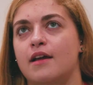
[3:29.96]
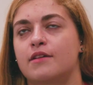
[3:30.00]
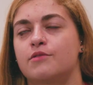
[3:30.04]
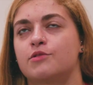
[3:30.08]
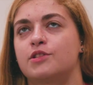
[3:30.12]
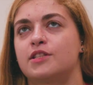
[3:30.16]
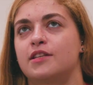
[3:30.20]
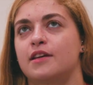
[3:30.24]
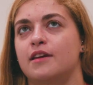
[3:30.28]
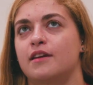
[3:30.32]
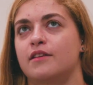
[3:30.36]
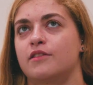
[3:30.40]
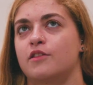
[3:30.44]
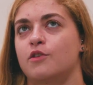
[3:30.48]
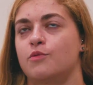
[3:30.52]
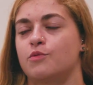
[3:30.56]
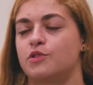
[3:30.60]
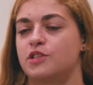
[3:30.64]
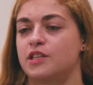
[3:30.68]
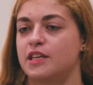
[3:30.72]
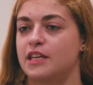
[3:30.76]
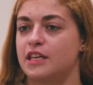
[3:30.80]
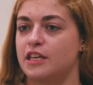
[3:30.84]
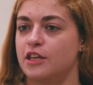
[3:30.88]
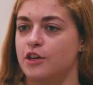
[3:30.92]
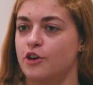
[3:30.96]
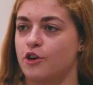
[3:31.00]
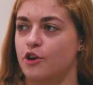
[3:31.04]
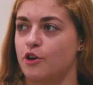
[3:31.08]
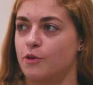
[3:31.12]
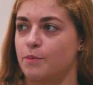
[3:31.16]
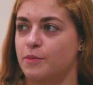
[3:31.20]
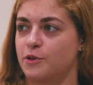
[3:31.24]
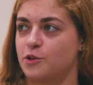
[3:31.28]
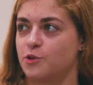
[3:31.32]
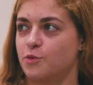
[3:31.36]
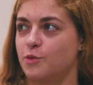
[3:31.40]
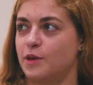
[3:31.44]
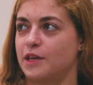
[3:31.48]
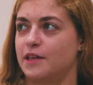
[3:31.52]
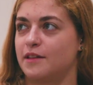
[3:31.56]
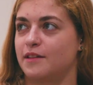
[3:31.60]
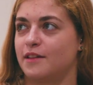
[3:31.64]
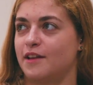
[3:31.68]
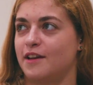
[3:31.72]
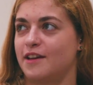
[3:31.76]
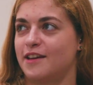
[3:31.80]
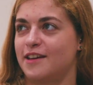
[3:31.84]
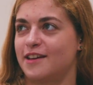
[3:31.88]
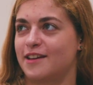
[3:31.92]
would say there was a year between
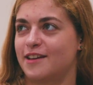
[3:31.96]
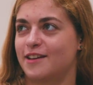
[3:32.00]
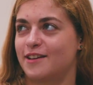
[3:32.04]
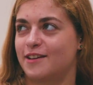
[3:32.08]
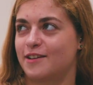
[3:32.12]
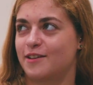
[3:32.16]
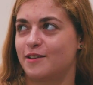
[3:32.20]
like